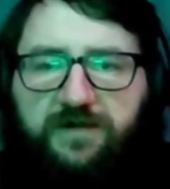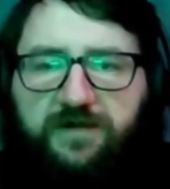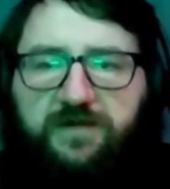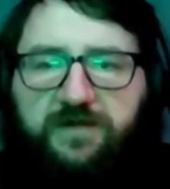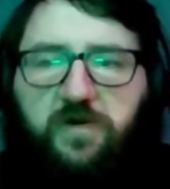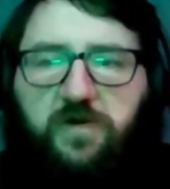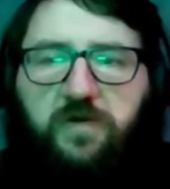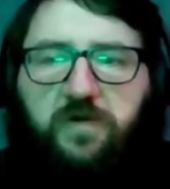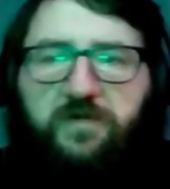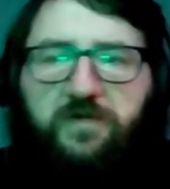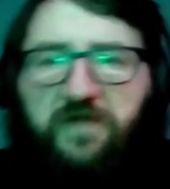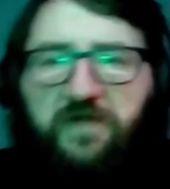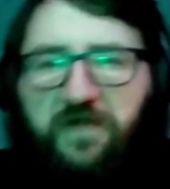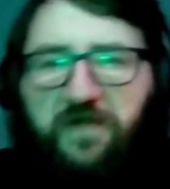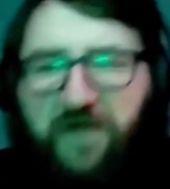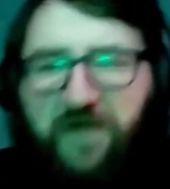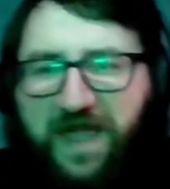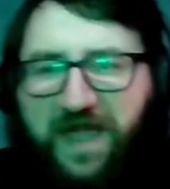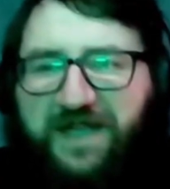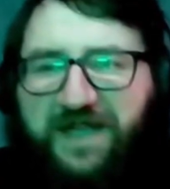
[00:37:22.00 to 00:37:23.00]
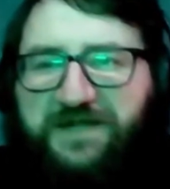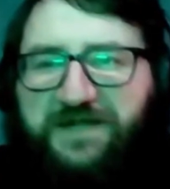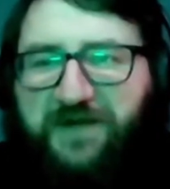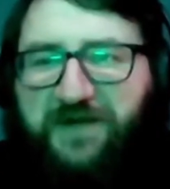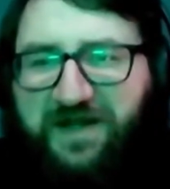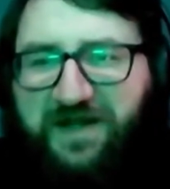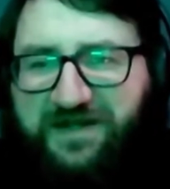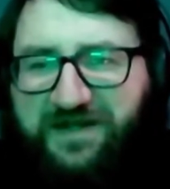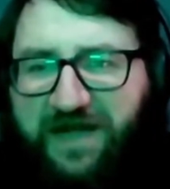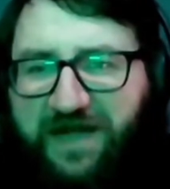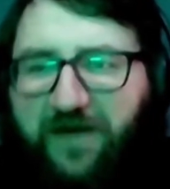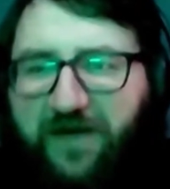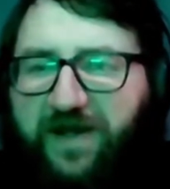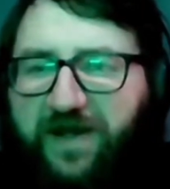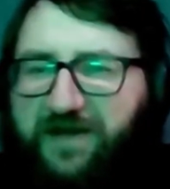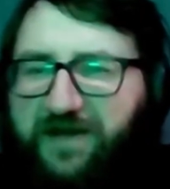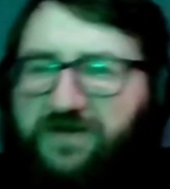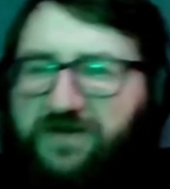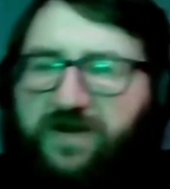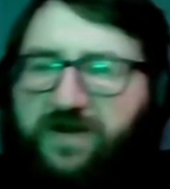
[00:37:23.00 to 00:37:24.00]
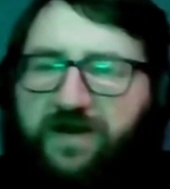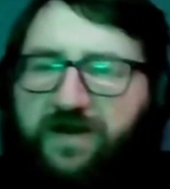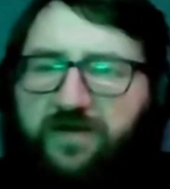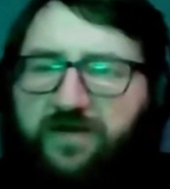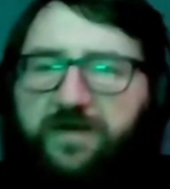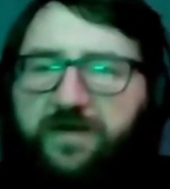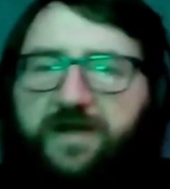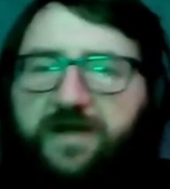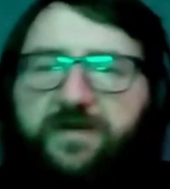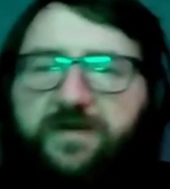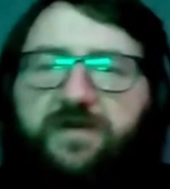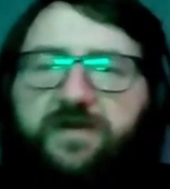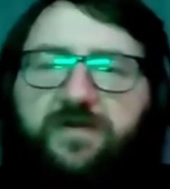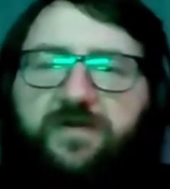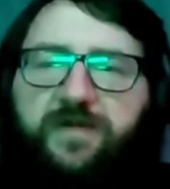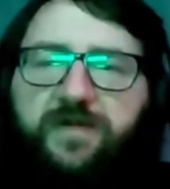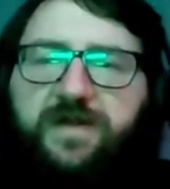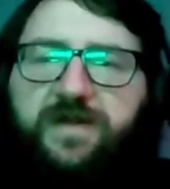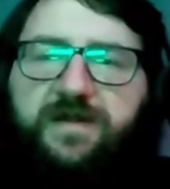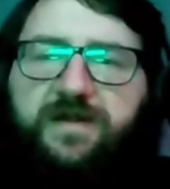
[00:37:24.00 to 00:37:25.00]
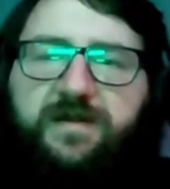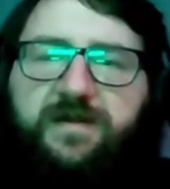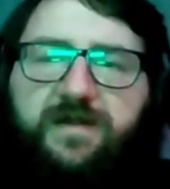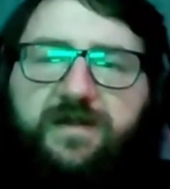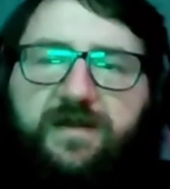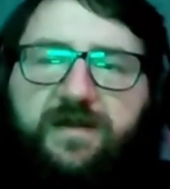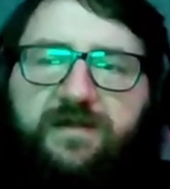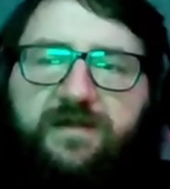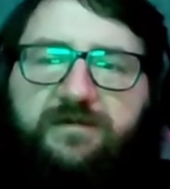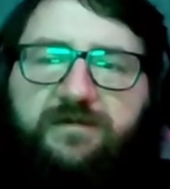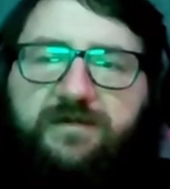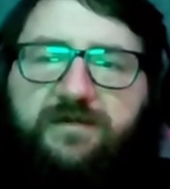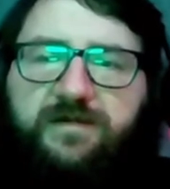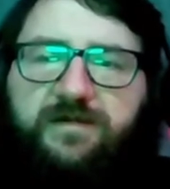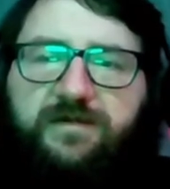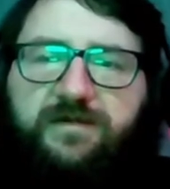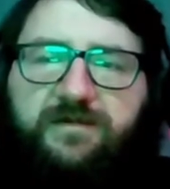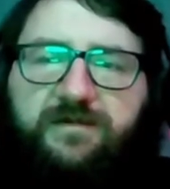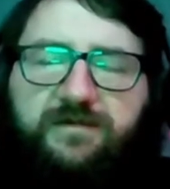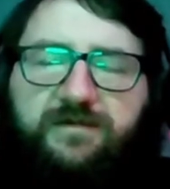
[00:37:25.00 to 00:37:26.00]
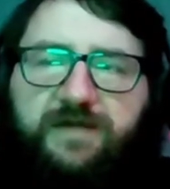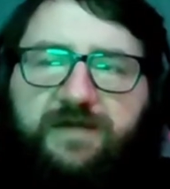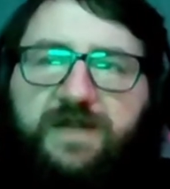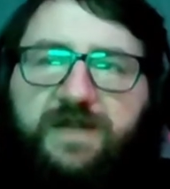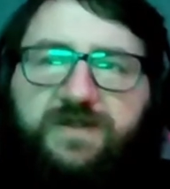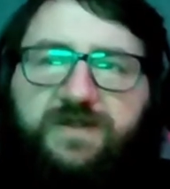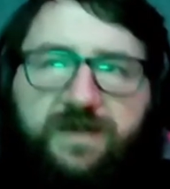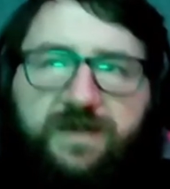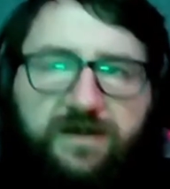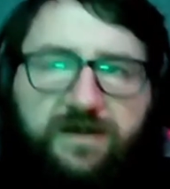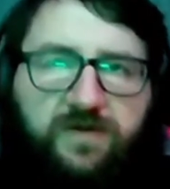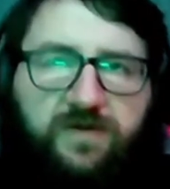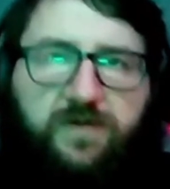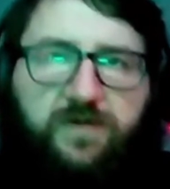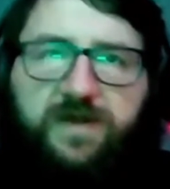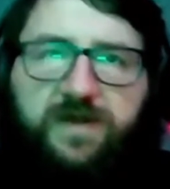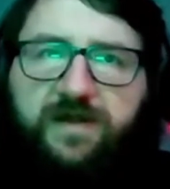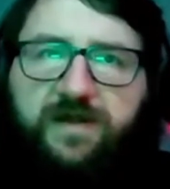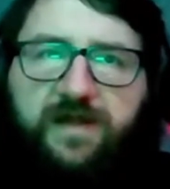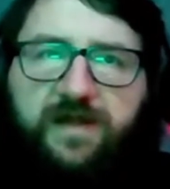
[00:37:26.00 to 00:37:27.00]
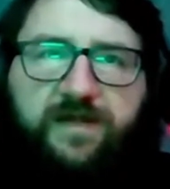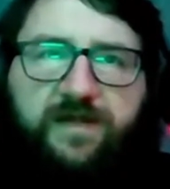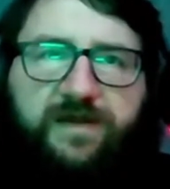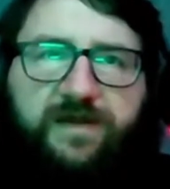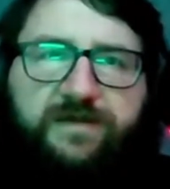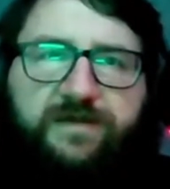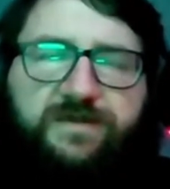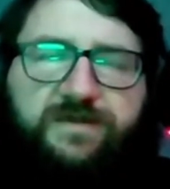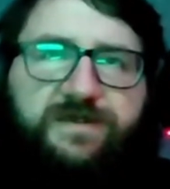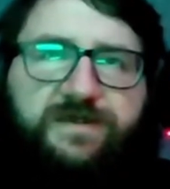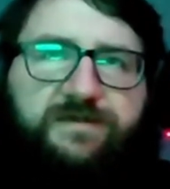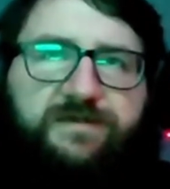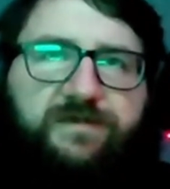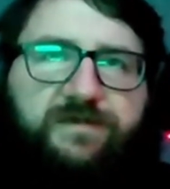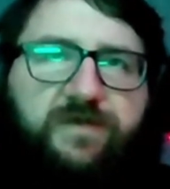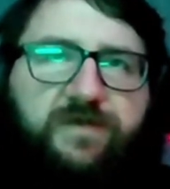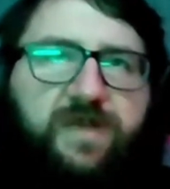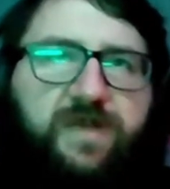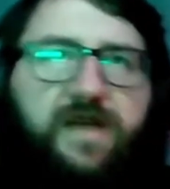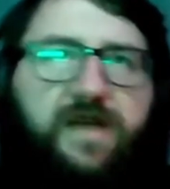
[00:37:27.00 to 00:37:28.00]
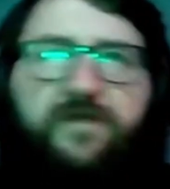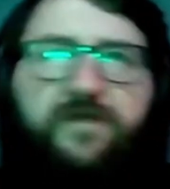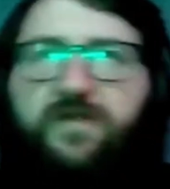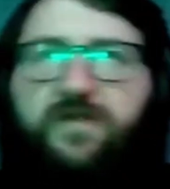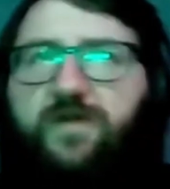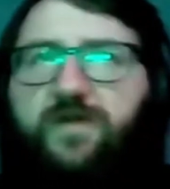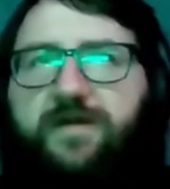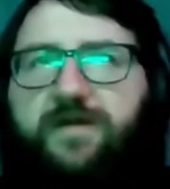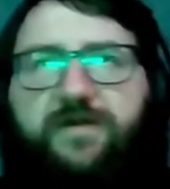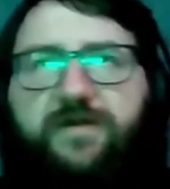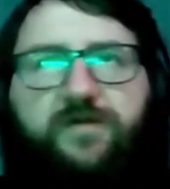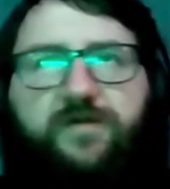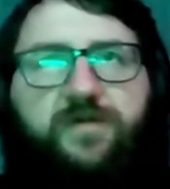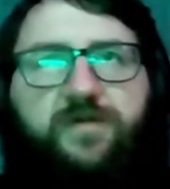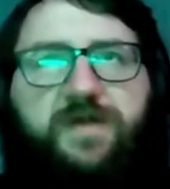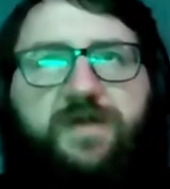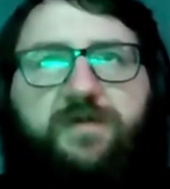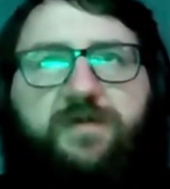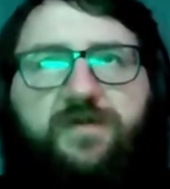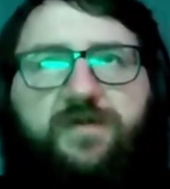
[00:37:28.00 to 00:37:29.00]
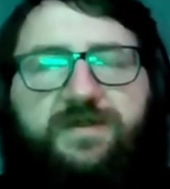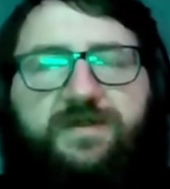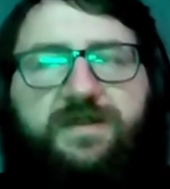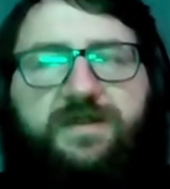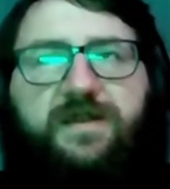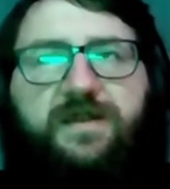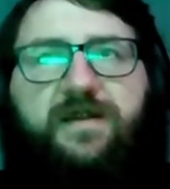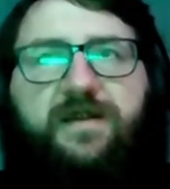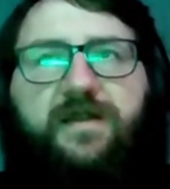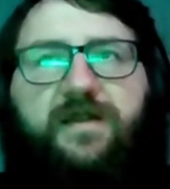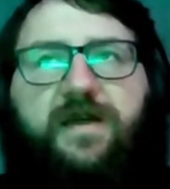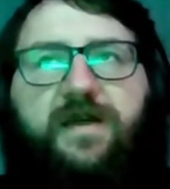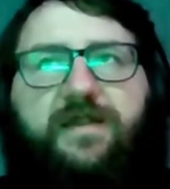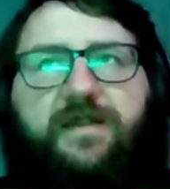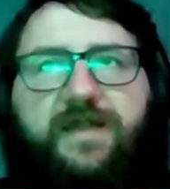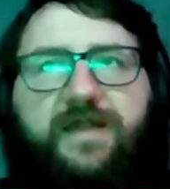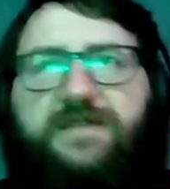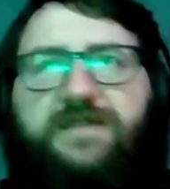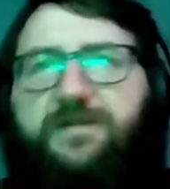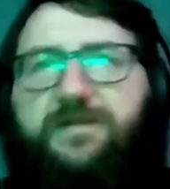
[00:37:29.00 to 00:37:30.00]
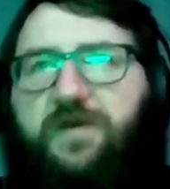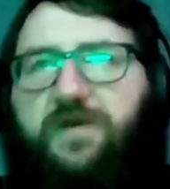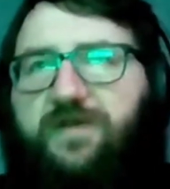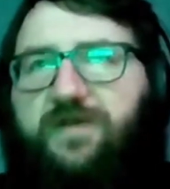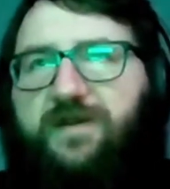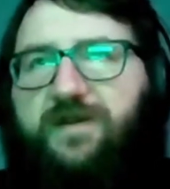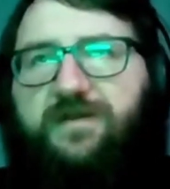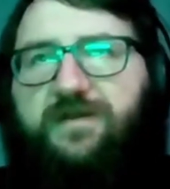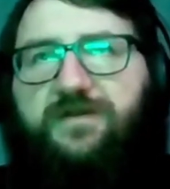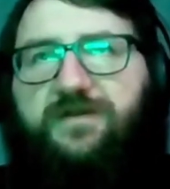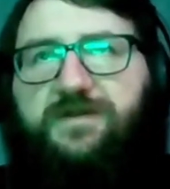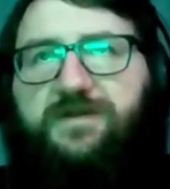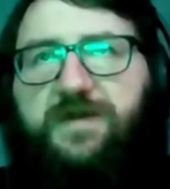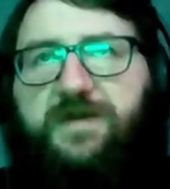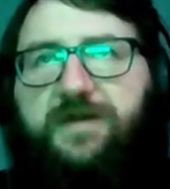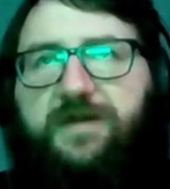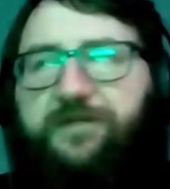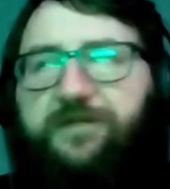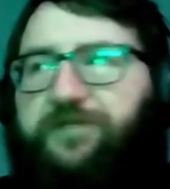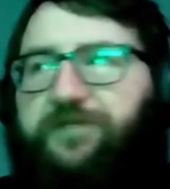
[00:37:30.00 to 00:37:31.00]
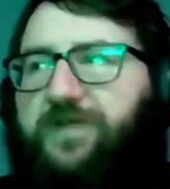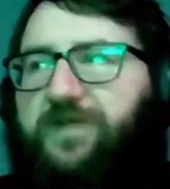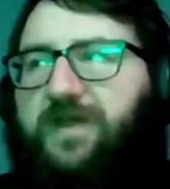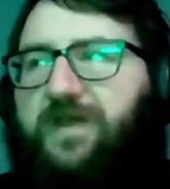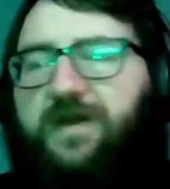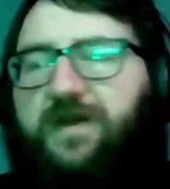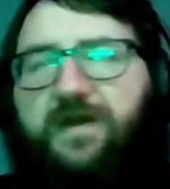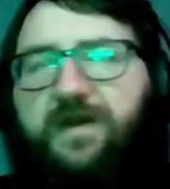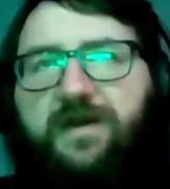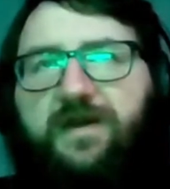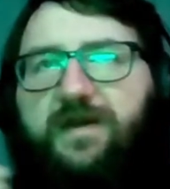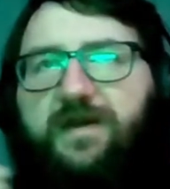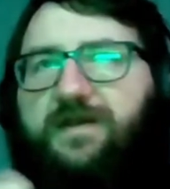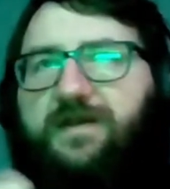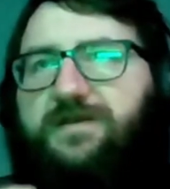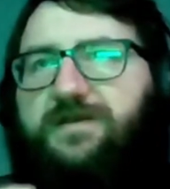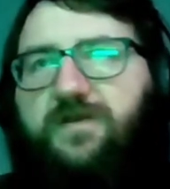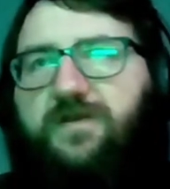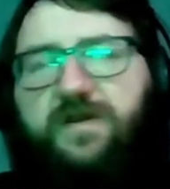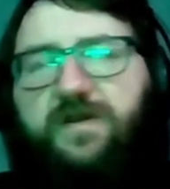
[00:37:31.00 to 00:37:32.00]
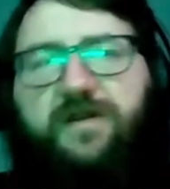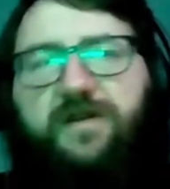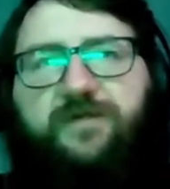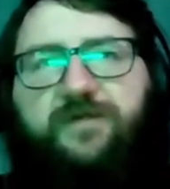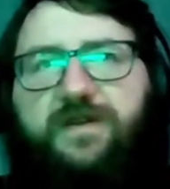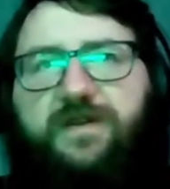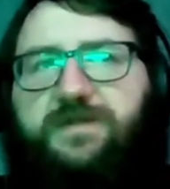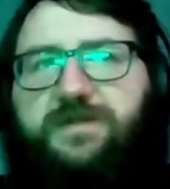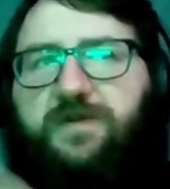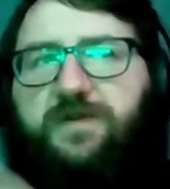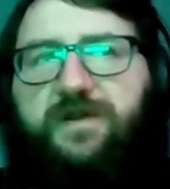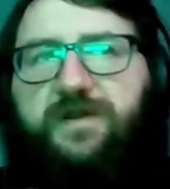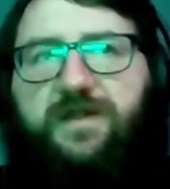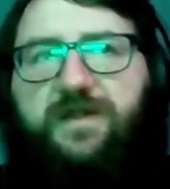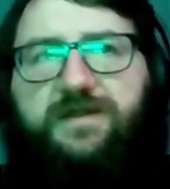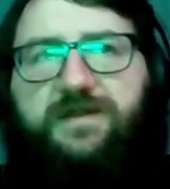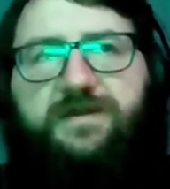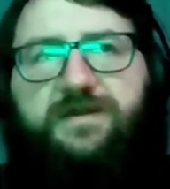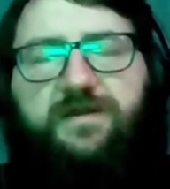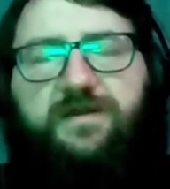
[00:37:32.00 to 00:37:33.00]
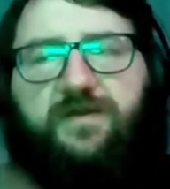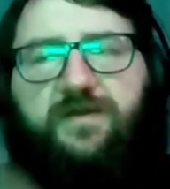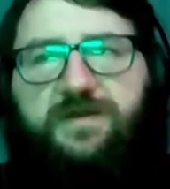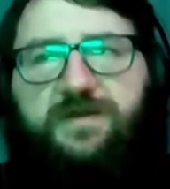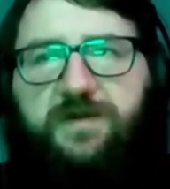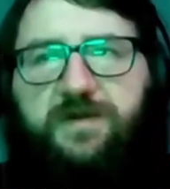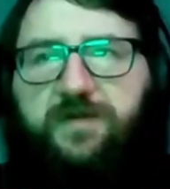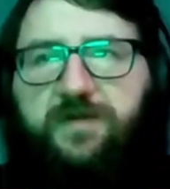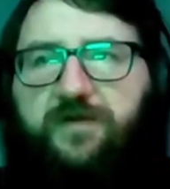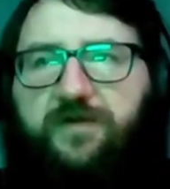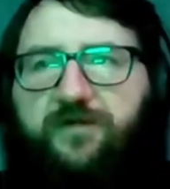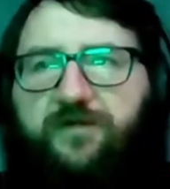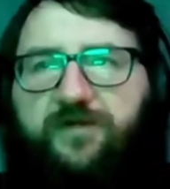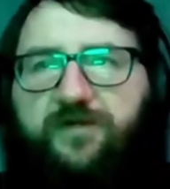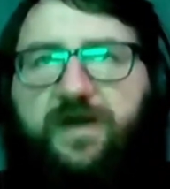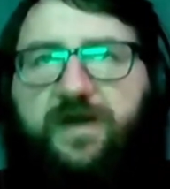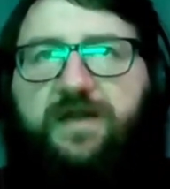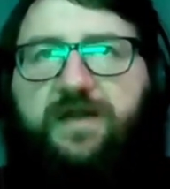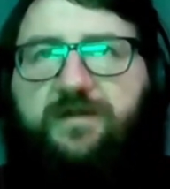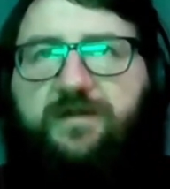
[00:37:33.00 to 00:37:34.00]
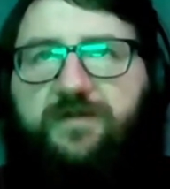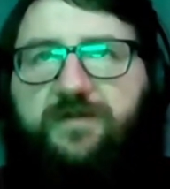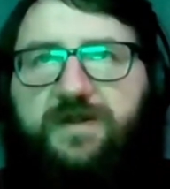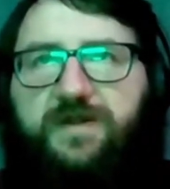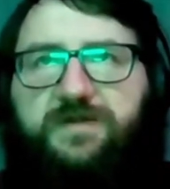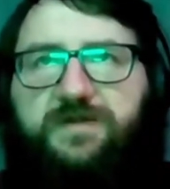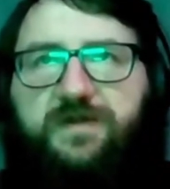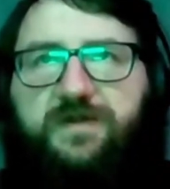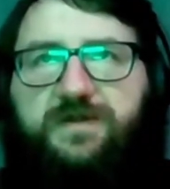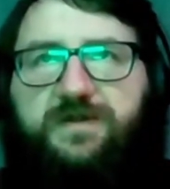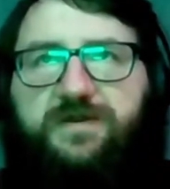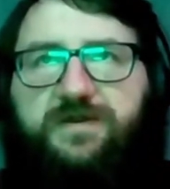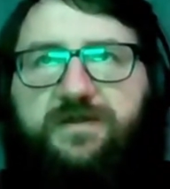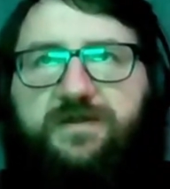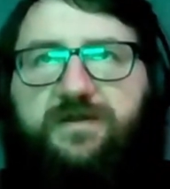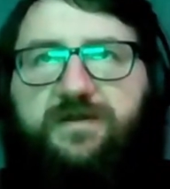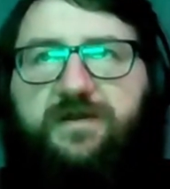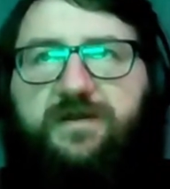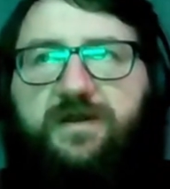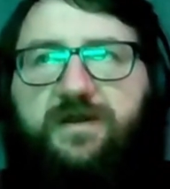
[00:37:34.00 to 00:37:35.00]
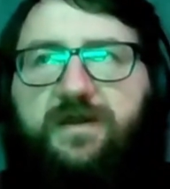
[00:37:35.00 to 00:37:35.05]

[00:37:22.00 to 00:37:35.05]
or thanks, because now I can try to go make my own opinion and educated opinion. I think just going off of the whim of what people are saying online, and that's the part that kills me, is going on Facebook and like seeing all these people fight and bitch with each other